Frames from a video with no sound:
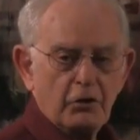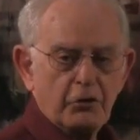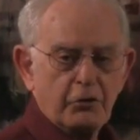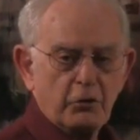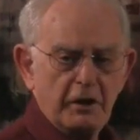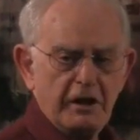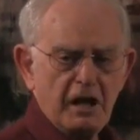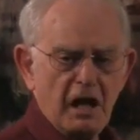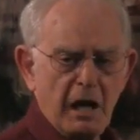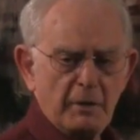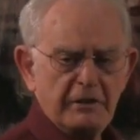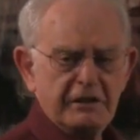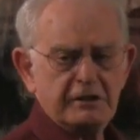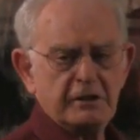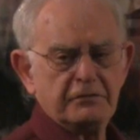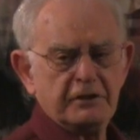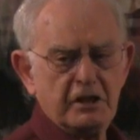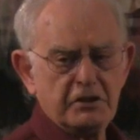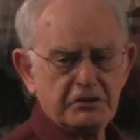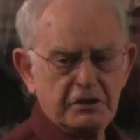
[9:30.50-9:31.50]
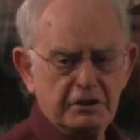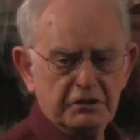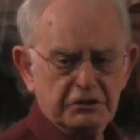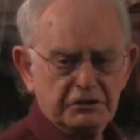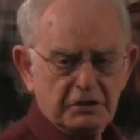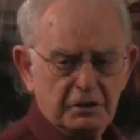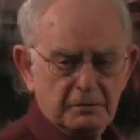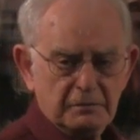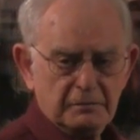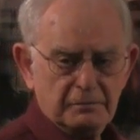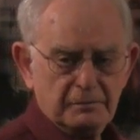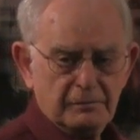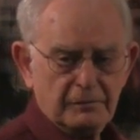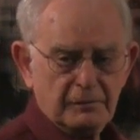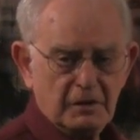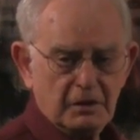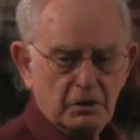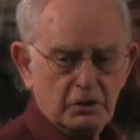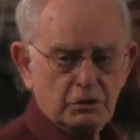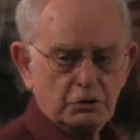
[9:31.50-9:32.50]
3 Army divisions,
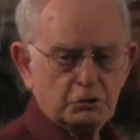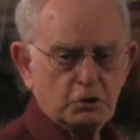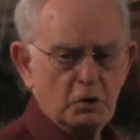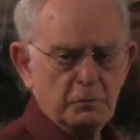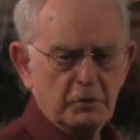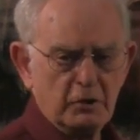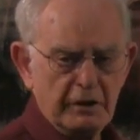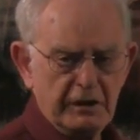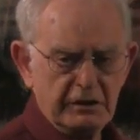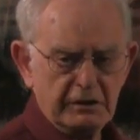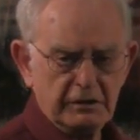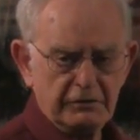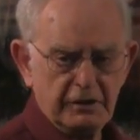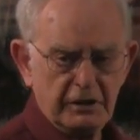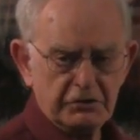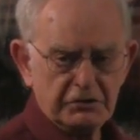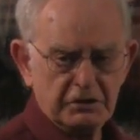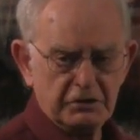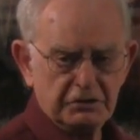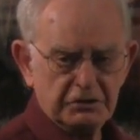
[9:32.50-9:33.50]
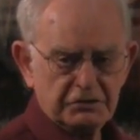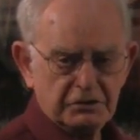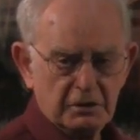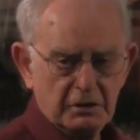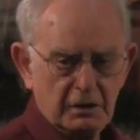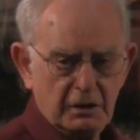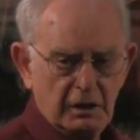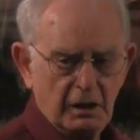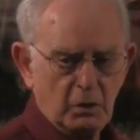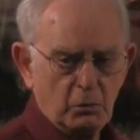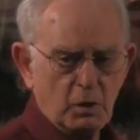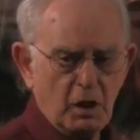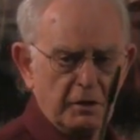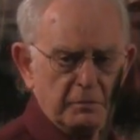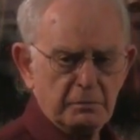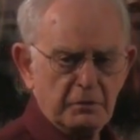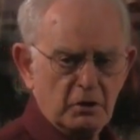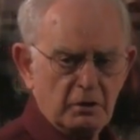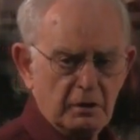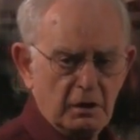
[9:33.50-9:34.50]
2 Marine divisions, and
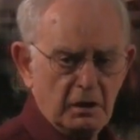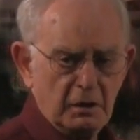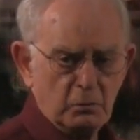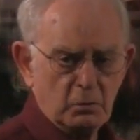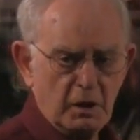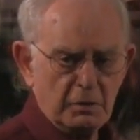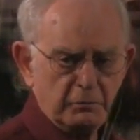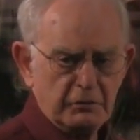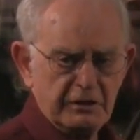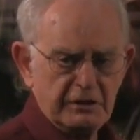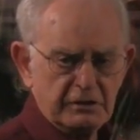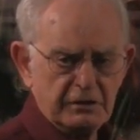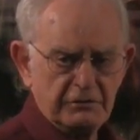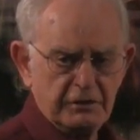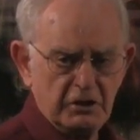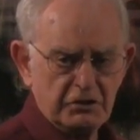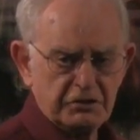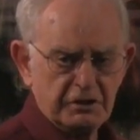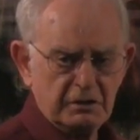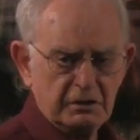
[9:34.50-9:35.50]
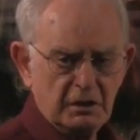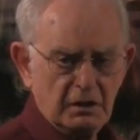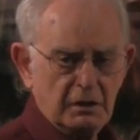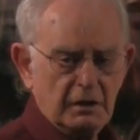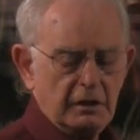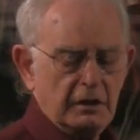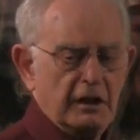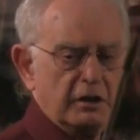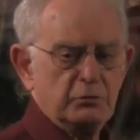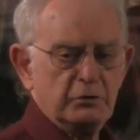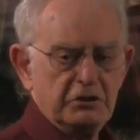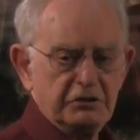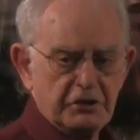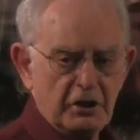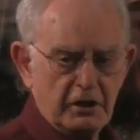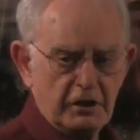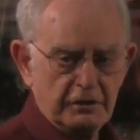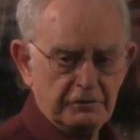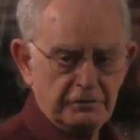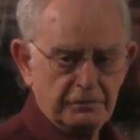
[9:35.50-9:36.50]
one Marine division in
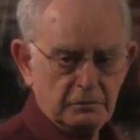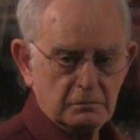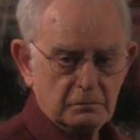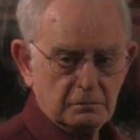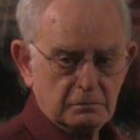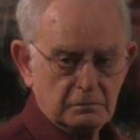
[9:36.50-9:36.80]
reserve.